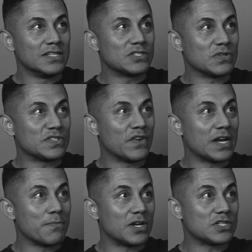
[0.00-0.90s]
So it's
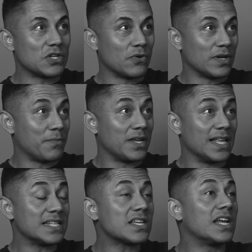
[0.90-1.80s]
very much so. And I mean,
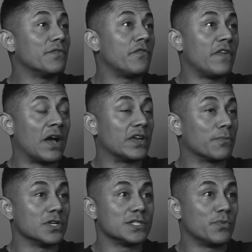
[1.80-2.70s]
that's kind of a founding
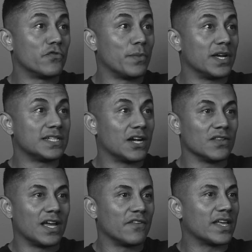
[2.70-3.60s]
principle for my entire
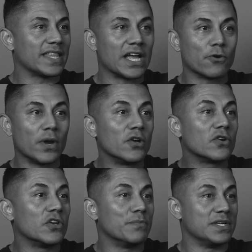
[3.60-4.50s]
life, like that greater
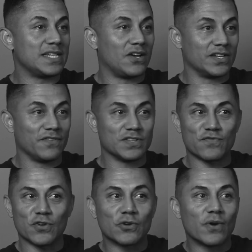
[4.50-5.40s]
good mentality. If it's
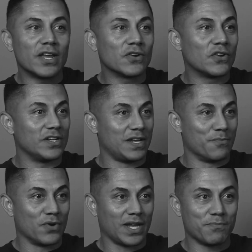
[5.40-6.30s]
for the greater good and
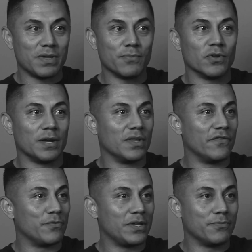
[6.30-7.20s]
I'm bringing people and I'm
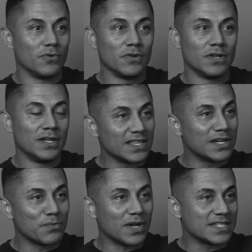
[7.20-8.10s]
loving people and
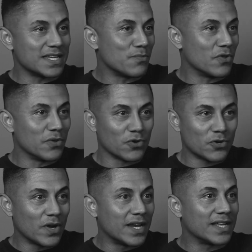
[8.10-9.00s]
leading by example, then we're
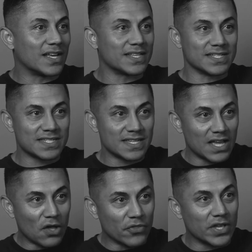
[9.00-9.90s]
creating like this
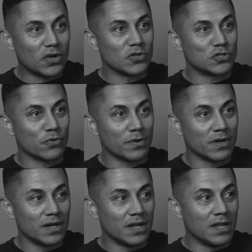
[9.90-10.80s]
healthy culture where